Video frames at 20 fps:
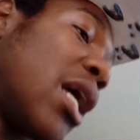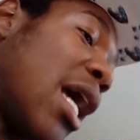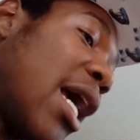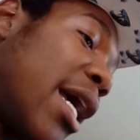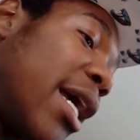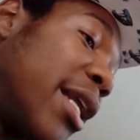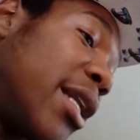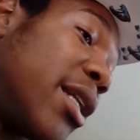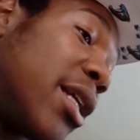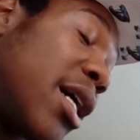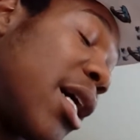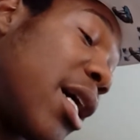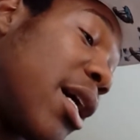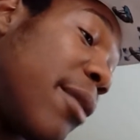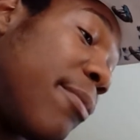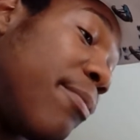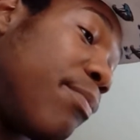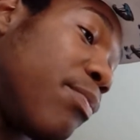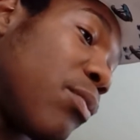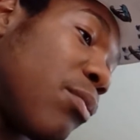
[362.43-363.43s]
and
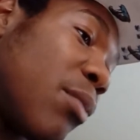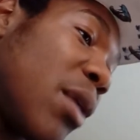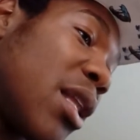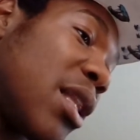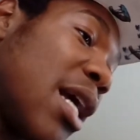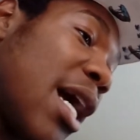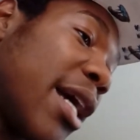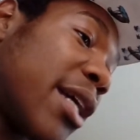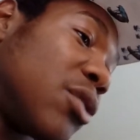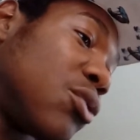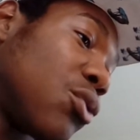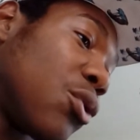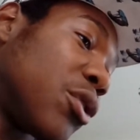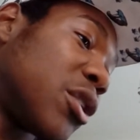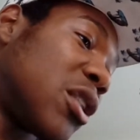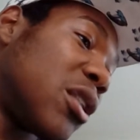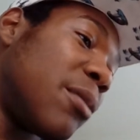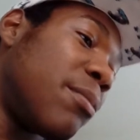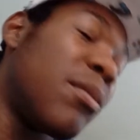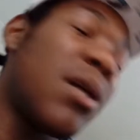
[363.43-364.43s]
mean that I can draw
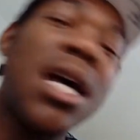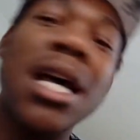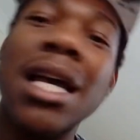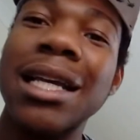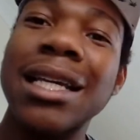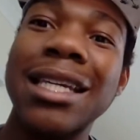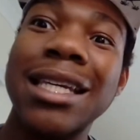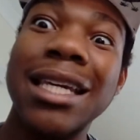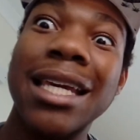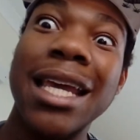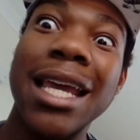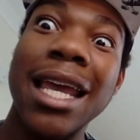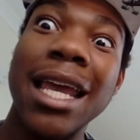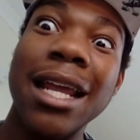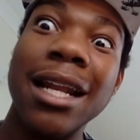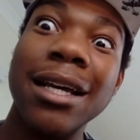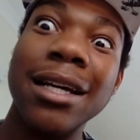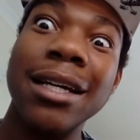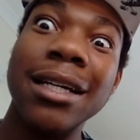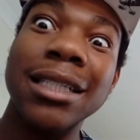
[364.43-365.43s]
some
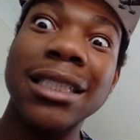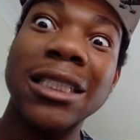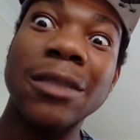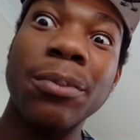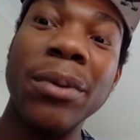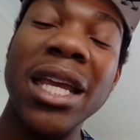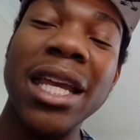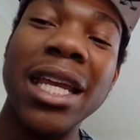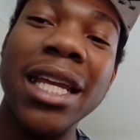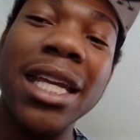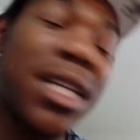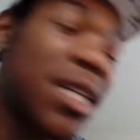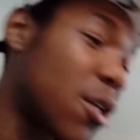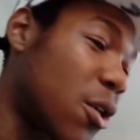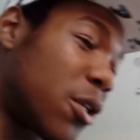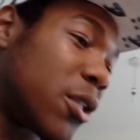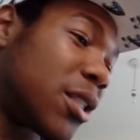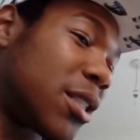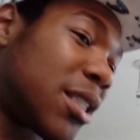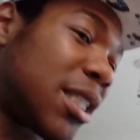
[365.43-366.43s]
killer speed
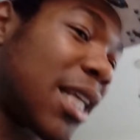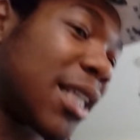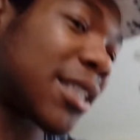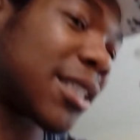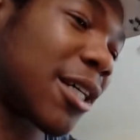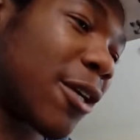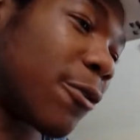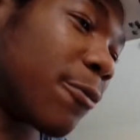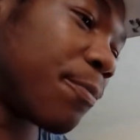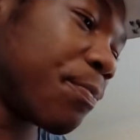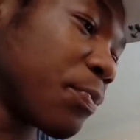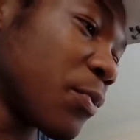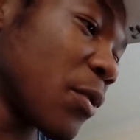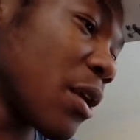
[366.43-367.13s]
on 6 cell.